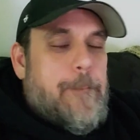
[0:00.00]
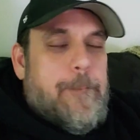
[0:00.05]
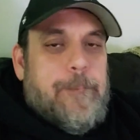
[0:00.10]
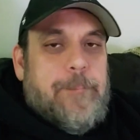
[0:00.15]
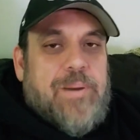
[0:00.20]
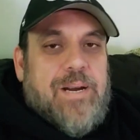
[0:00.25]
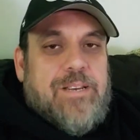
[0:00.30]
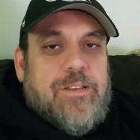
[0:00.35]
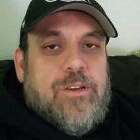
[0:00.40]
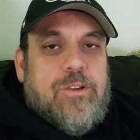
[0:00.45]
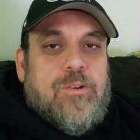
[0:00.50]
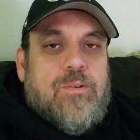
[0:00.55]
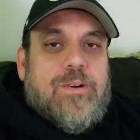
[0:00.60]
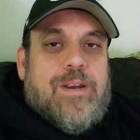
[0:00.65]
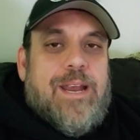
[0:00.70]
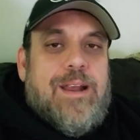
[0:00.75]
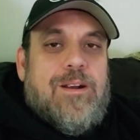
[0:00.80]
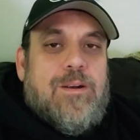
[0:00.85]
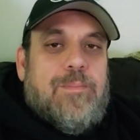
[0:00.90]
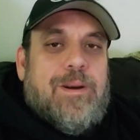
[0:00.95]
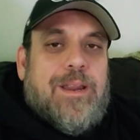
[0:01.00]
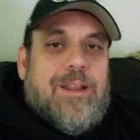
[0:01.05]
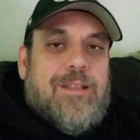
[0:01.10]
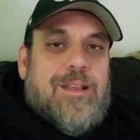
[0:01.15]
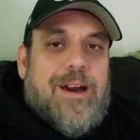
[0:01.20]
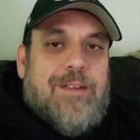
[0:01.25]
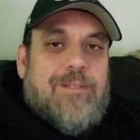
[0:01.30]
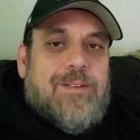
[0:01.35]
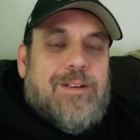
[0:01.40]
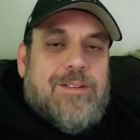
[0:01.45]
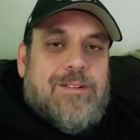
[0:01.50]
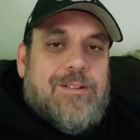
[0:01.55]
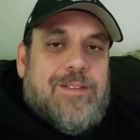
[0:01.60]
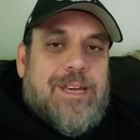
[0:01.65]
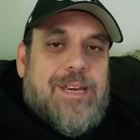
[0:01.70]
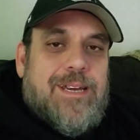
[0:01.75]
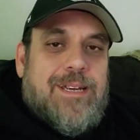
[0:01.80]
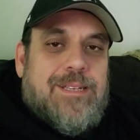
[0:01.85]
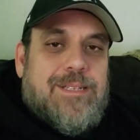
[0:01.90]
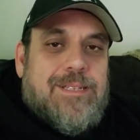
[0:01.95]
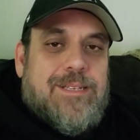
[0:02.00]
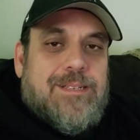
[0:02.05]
But you don't care about a lot of other things,